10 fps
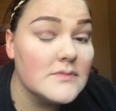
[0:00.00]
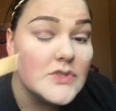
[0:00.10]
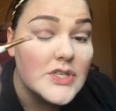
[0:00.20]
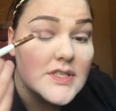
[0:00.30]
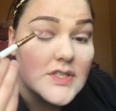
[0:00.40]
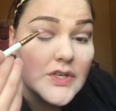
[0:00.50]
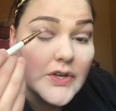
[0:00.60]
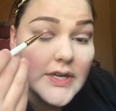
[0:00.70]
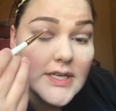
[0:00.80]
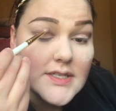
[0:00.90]
Just the
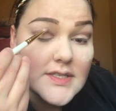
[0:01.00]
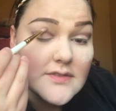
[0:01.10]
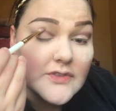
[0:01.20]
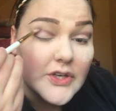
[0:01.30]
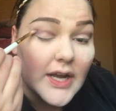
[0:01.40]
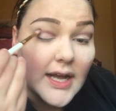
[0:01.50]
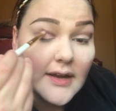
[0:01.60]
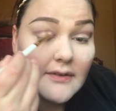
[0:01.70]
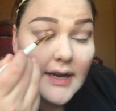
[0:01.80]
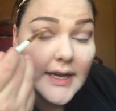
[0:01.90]
crease of your
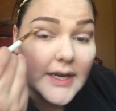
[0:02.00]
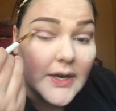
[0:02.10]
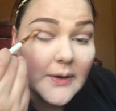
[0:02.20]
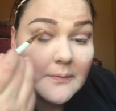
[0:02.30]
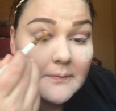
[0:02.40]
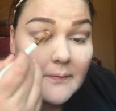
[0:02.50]
eye right here.